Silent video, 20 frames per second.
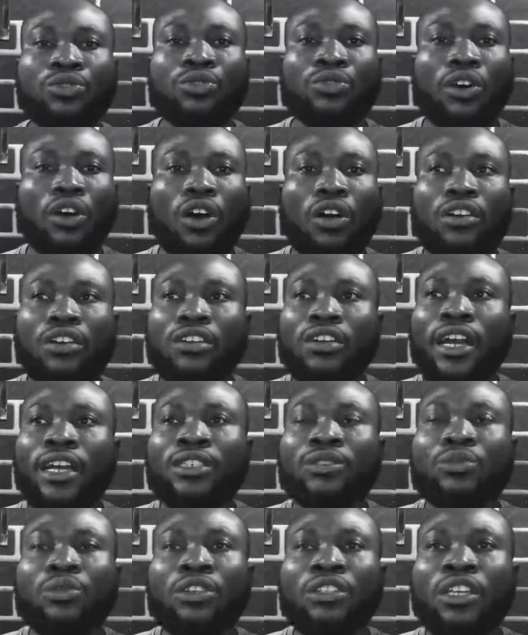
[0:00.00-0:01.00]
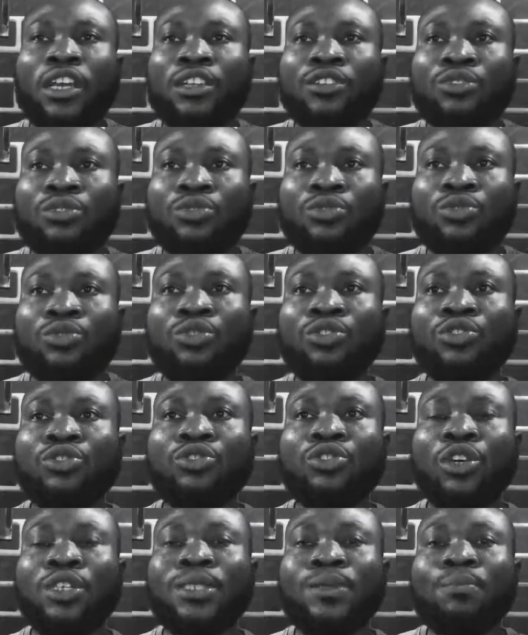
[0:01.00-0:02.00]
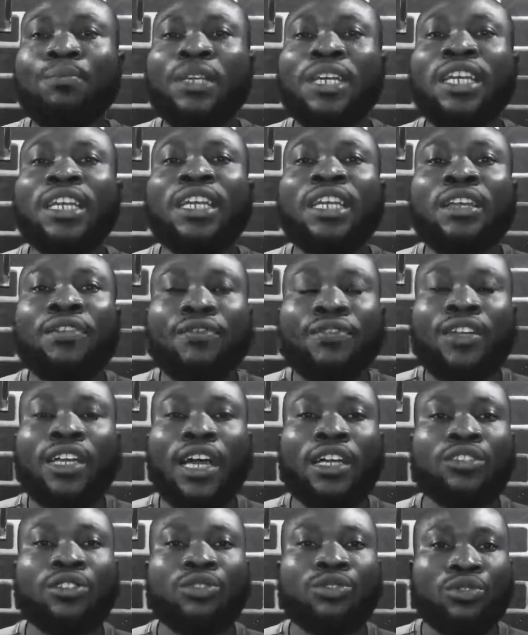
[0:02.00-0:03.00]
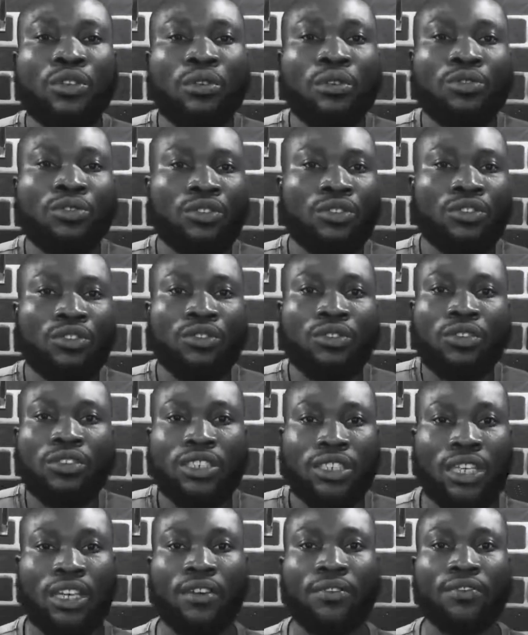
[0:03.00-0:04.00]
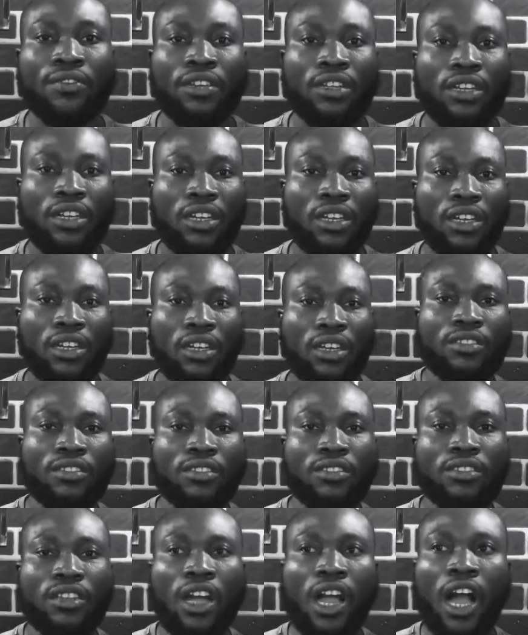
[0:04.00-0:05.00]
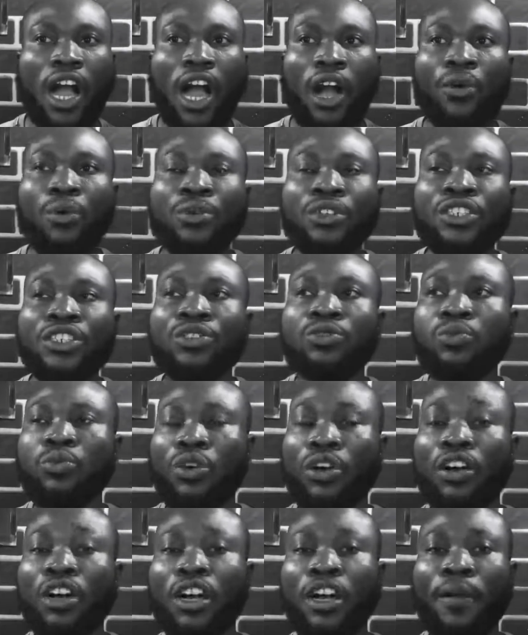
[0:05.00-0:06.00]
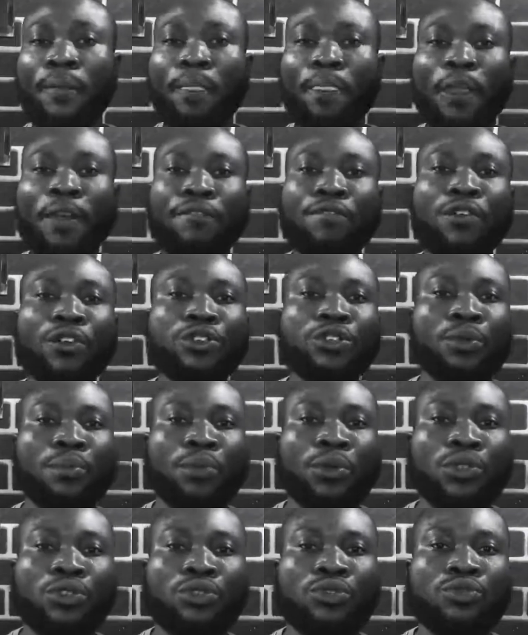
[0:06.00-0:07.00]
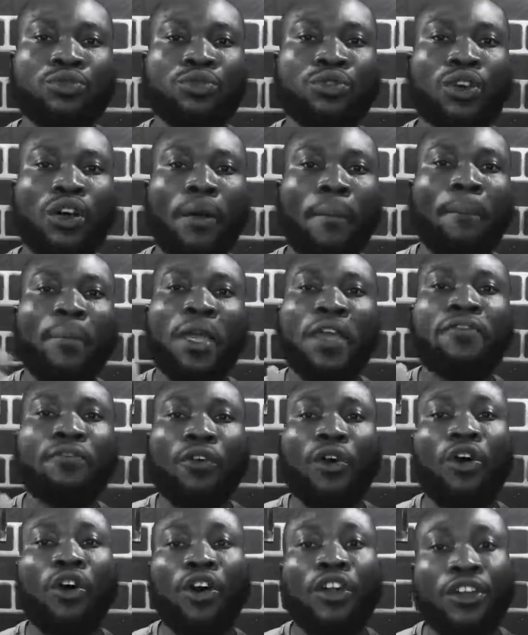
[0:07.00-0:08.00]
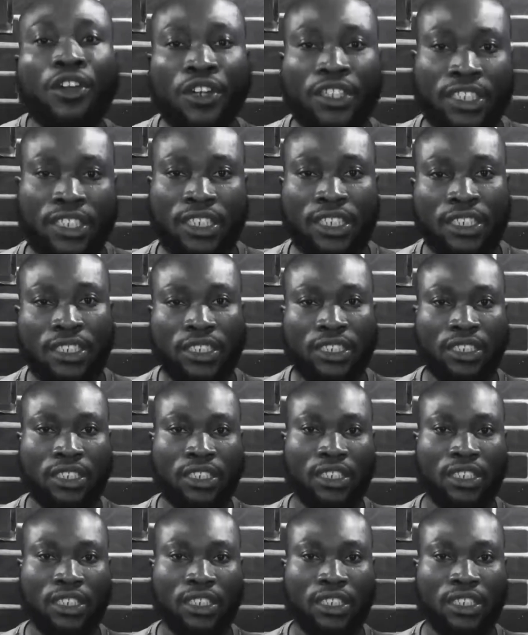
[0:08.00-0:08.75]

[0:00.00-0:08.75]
all Christ wanted you to do is just believe that you're saved. How would it work if you're supposed to pay for all your sins?